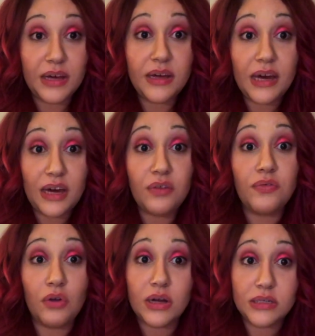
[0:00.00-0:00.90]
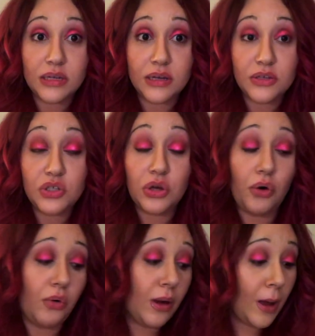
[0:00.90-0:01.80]
cake frosting.
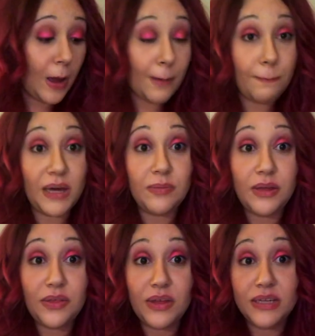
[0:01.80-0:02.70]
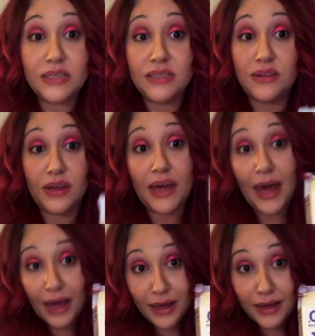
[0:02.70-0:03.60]
So maybe this is the
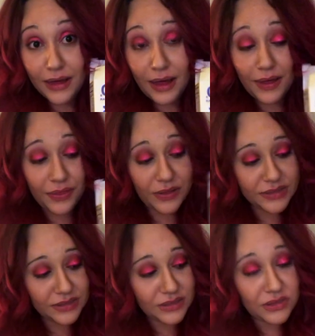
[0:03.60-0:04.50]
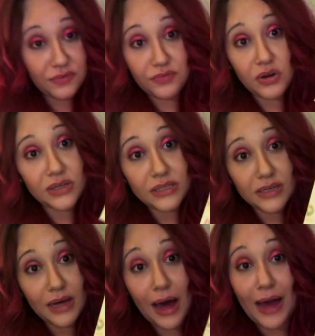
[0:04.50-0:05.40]
cake and this is the frosting.
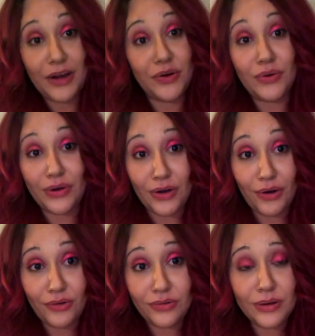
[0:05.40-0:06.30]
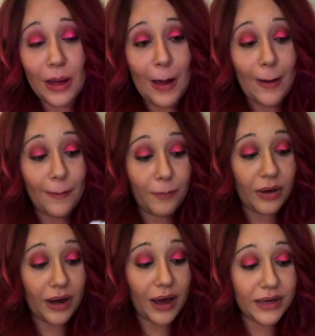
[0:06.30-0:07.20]
I don't know,
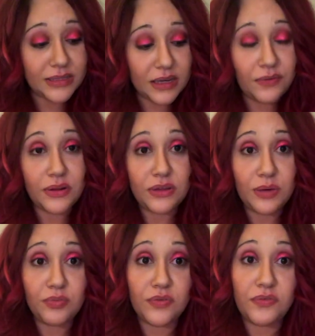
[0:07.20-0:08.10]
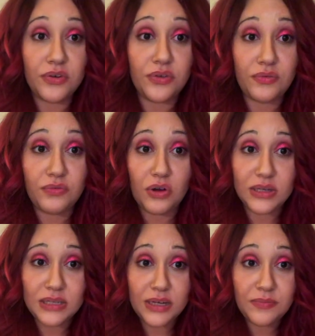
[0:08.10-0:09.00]
but I definitely prefer the
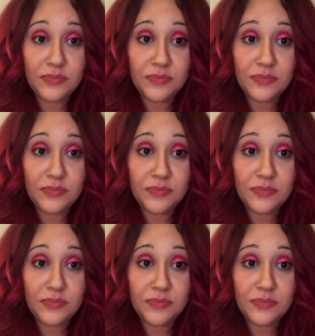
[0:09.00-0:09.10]
frosting.